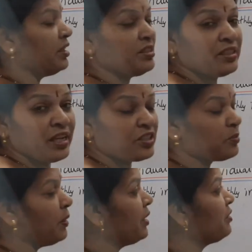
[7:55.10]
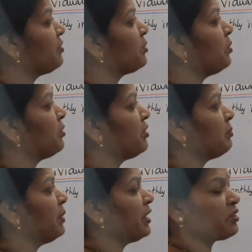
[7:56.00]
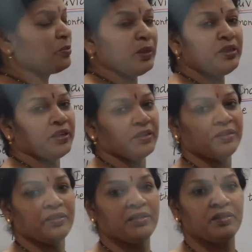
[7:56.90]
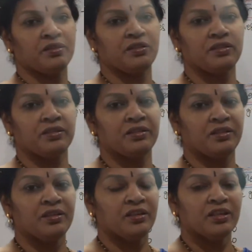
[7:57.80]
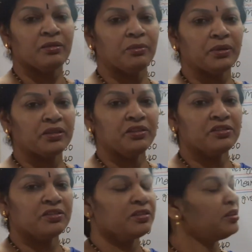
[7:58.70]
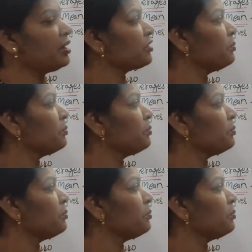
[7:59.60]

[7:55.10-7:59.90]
is x bar is equal to sigma x by n. Remember this, x